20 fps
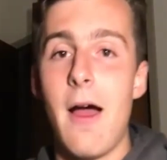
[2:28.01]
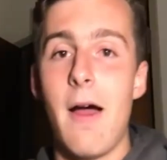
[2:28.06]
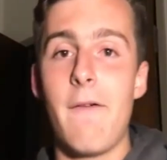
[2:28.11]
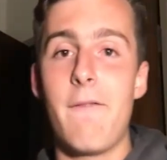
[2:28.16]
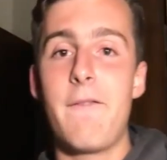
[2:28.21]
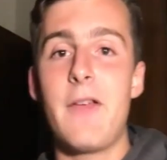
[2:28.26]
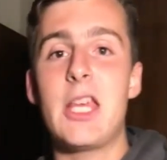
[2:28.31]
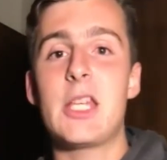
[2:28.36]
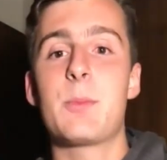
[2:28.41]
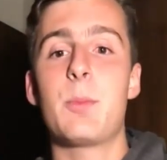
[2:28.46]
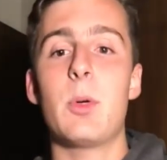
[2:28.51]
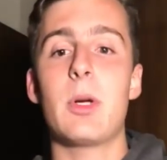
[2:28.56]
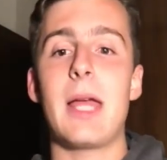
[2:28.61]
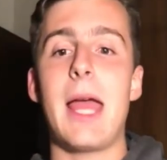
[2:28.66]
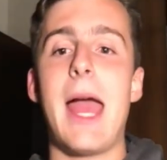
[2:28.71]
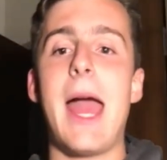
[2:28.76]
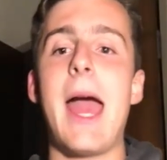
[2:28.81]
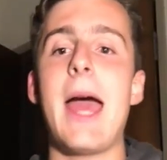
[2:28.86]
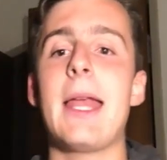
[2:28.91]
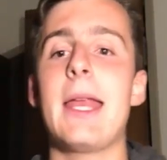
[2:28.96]
a
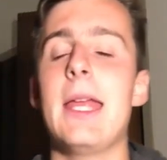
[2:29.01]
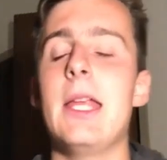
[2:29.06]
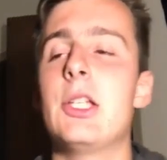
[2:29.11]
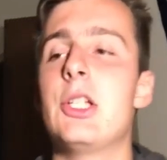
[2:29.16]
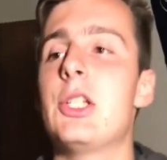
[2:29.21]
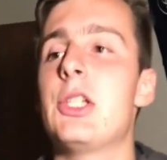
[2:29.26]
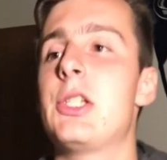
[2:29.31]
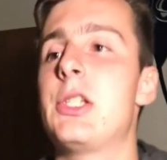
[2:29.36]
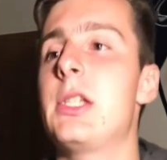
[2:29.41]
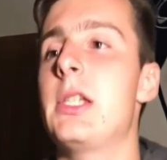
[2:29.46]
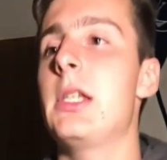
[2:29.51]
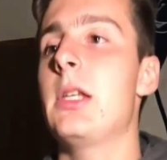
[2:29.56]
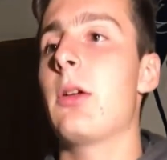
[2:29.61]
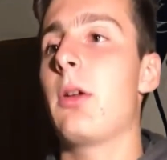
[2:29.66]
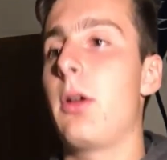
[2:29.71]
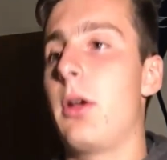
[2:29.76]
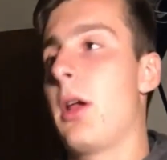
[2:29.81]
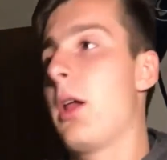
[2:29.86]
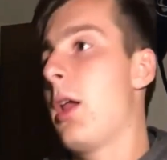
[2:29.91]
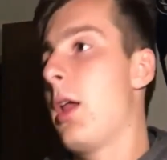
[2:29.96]
Facebook ad
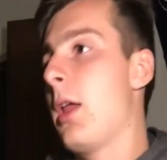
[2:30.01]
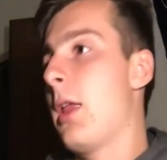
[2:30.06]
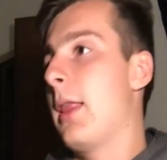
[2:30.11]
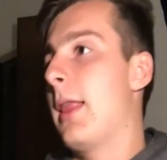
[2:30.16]
agency, or